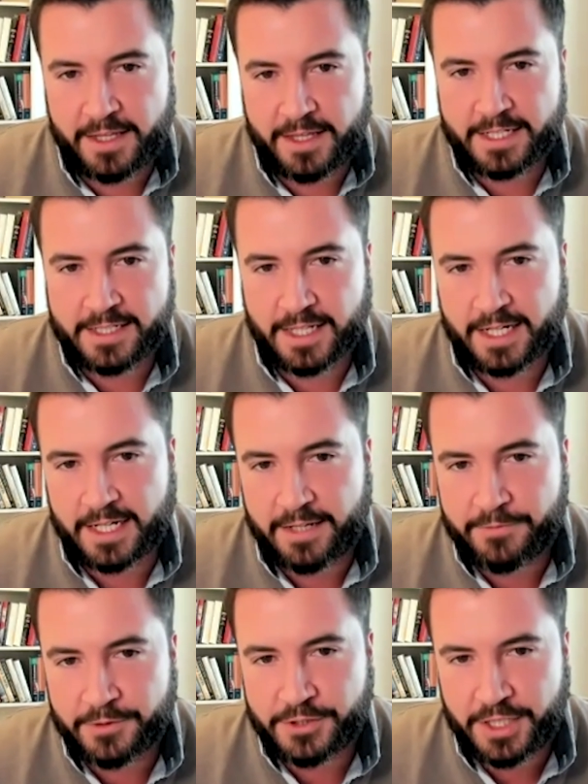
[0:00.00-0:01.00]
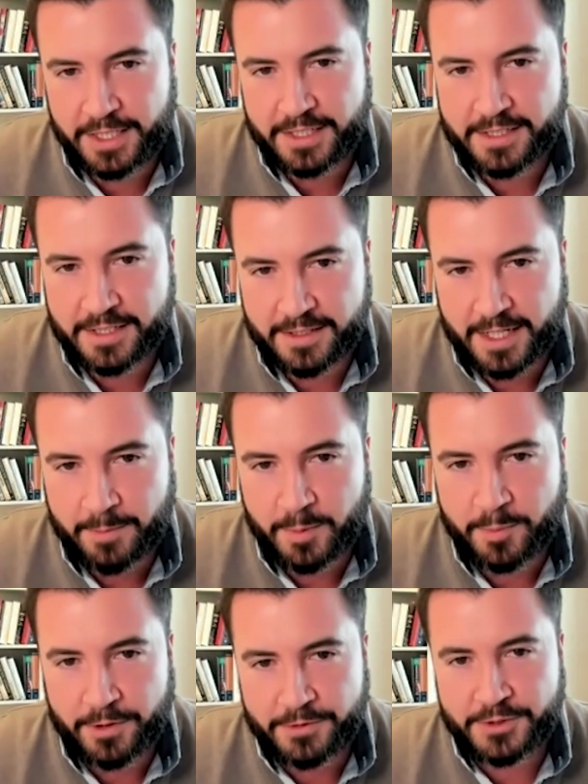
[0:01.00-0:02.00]
I think it's like an evil genius
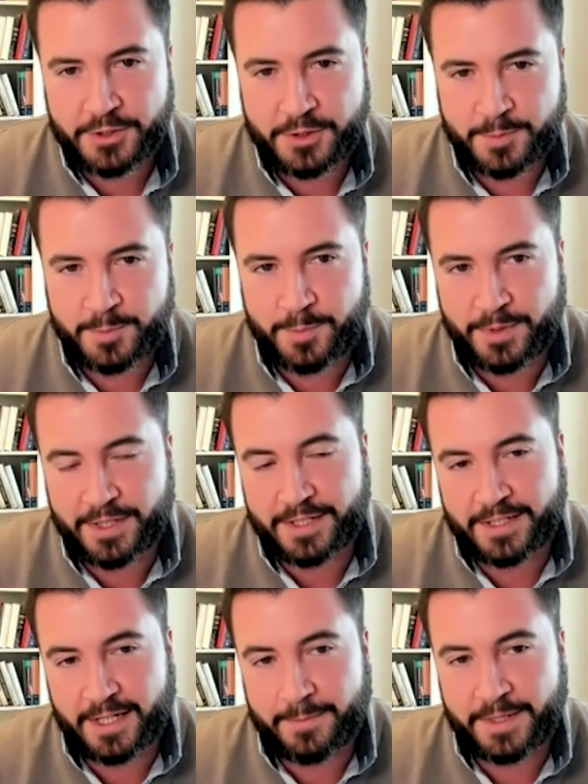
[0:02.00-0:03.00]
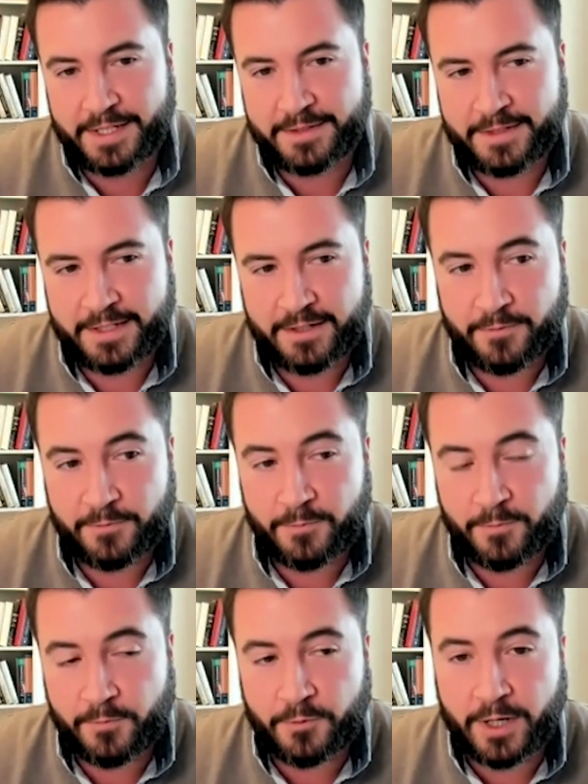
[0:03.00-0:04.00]
type approach. But I mean,
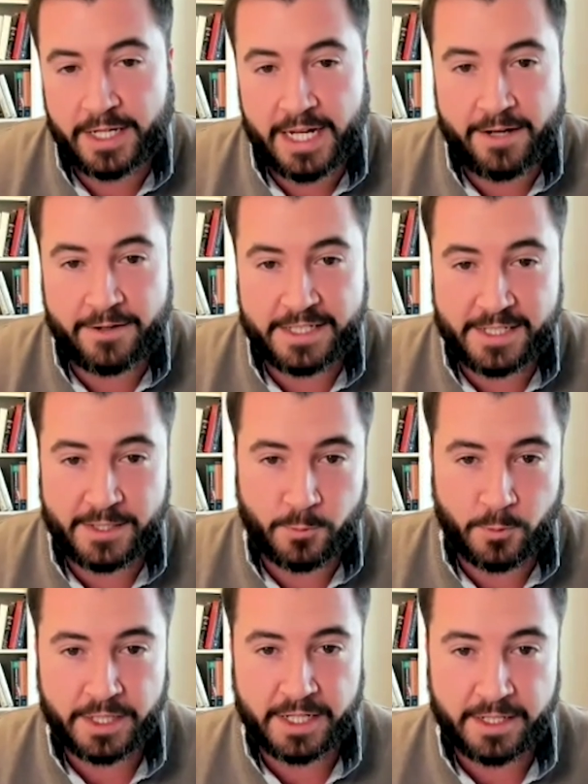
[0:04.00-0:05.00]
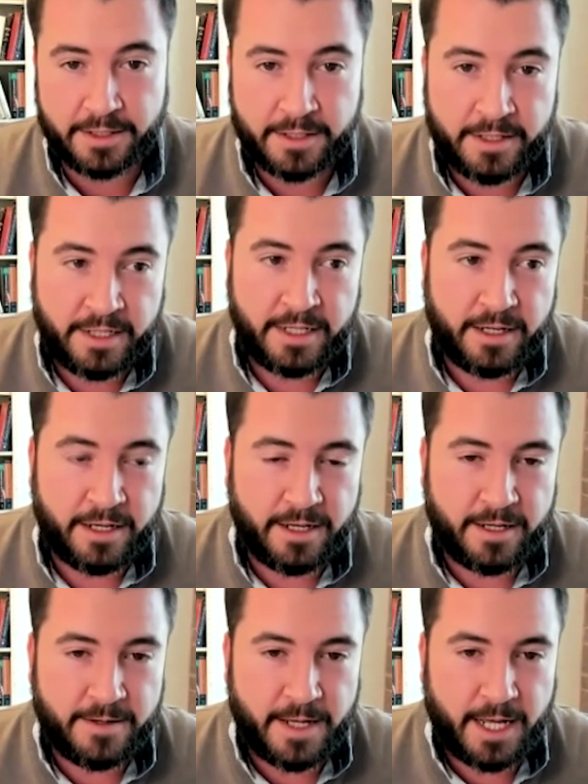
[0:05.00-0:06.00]
for right now, at least it's working.
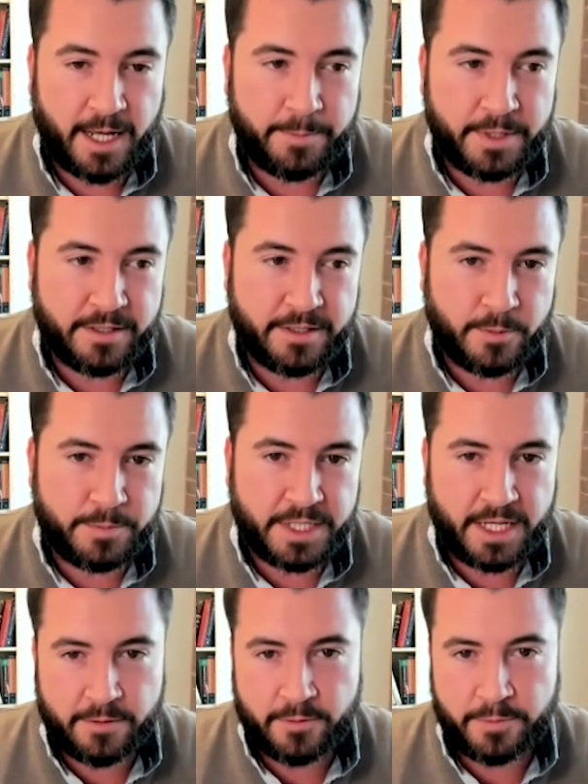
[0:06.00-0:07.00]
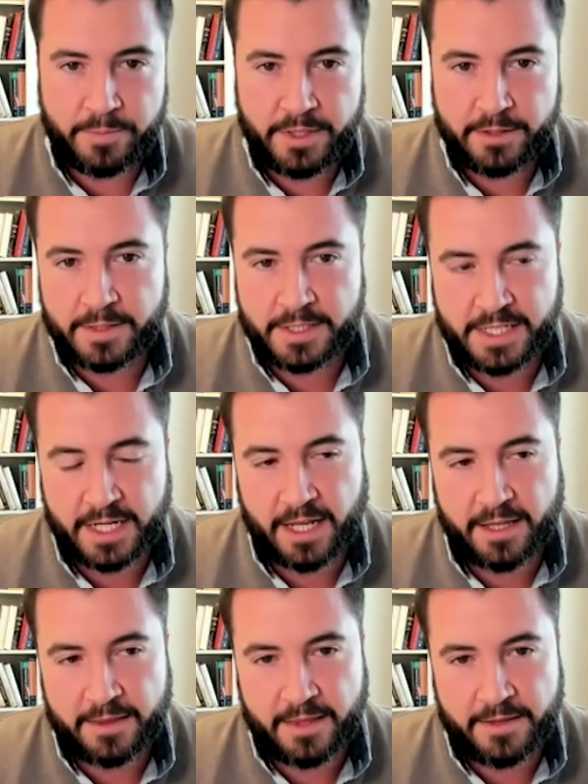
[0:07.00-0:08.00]
Uh, I'm going to hope to get it repealed because
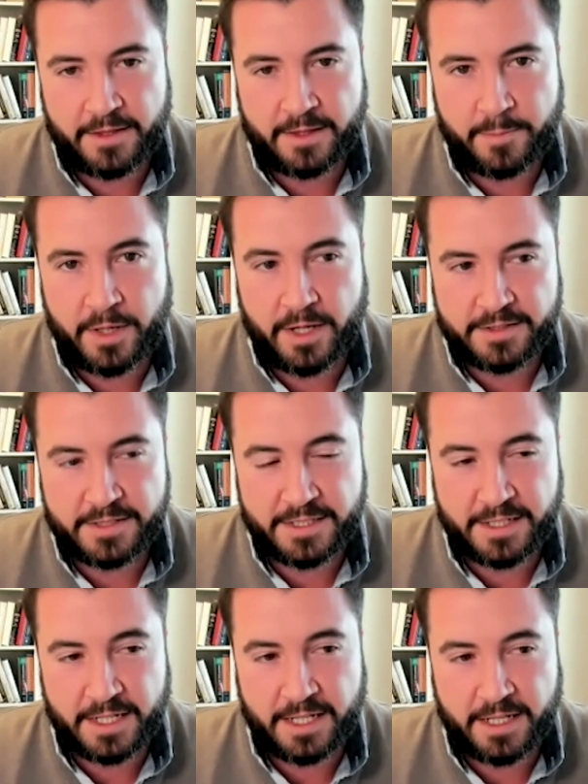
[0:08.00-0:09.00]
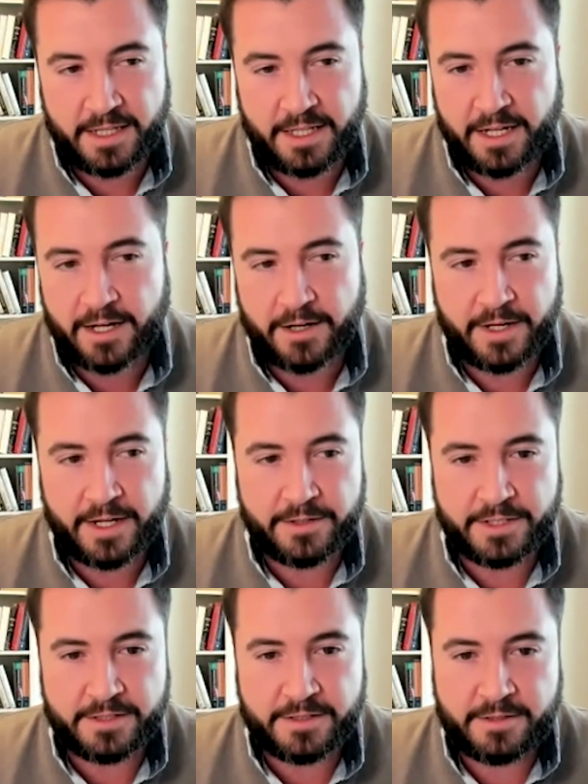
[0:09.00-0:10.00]
I, I, I think the policies in, in the I R A
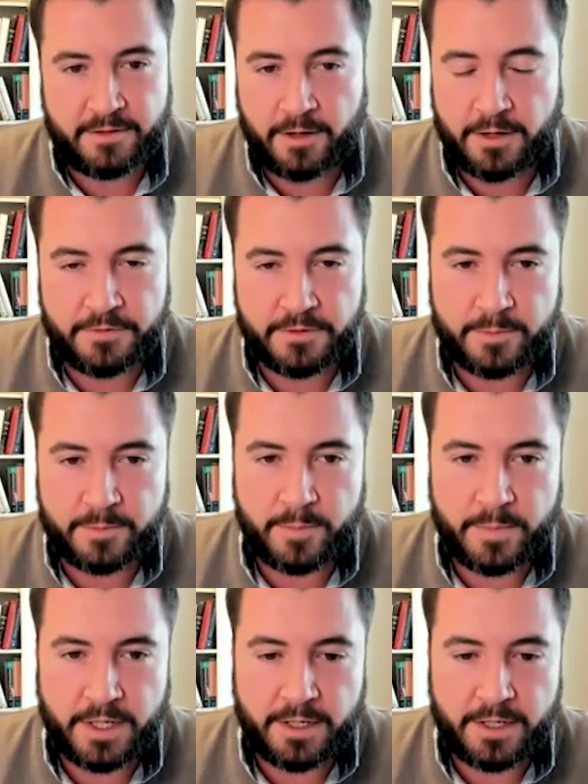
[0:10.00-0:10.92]
are just awful.